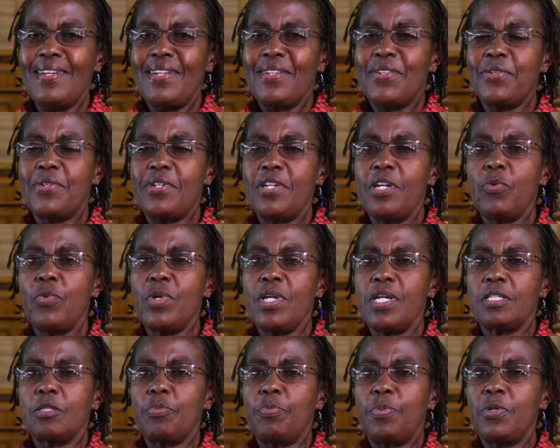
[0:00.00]
Today we
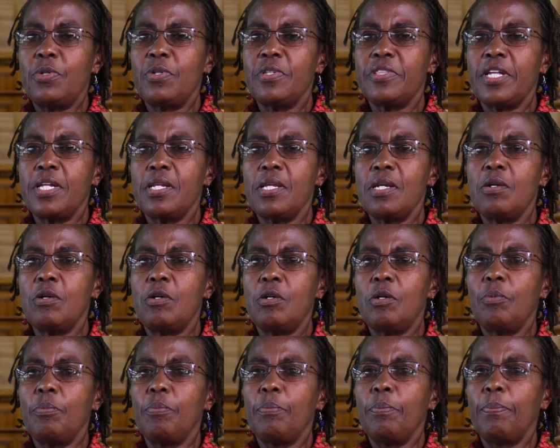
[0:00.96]
explore the
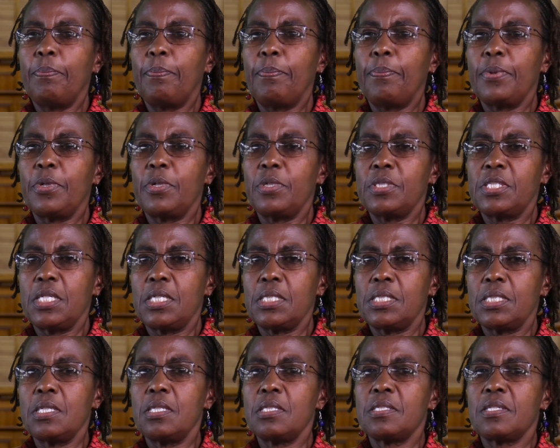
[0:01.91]
legal
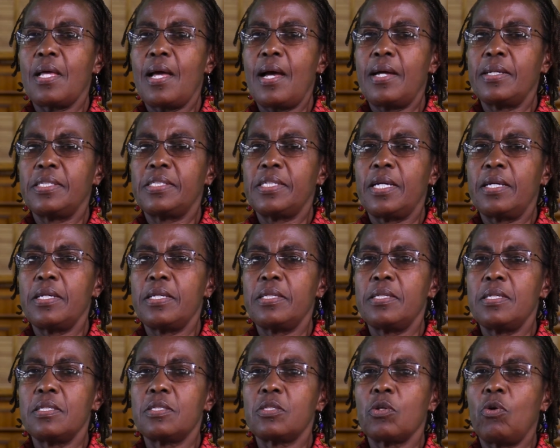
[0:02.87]
processes and
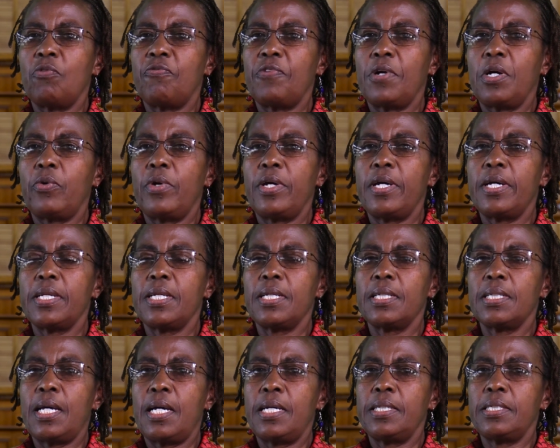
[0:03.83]
challenges of acquiring
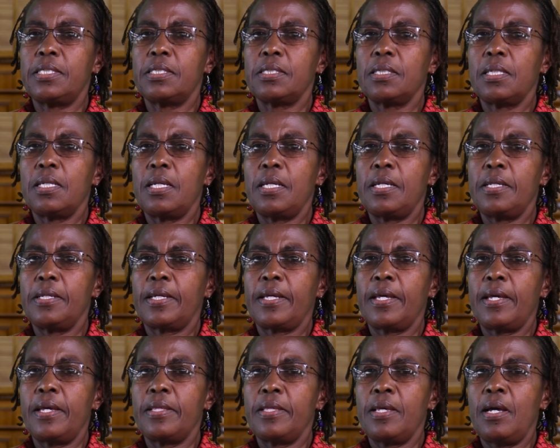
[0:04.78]
land in
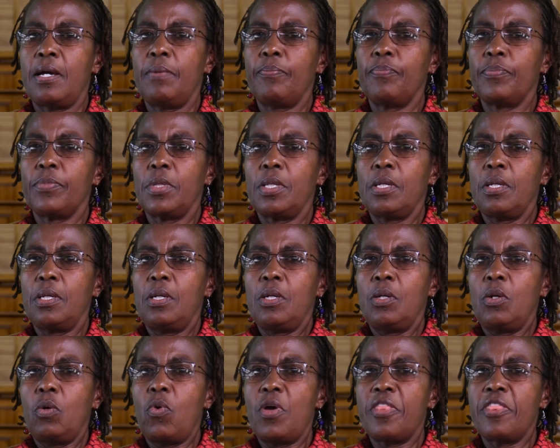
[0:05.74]
Kenya,
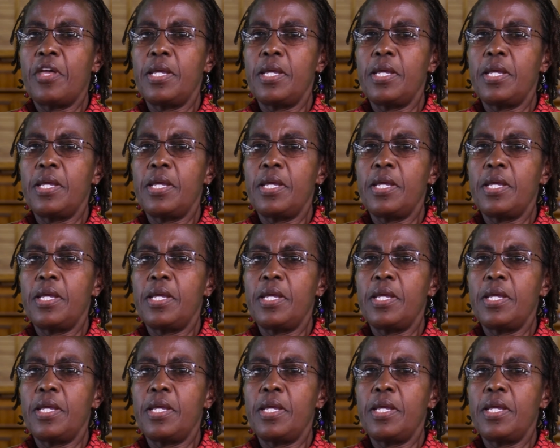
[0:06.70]
whether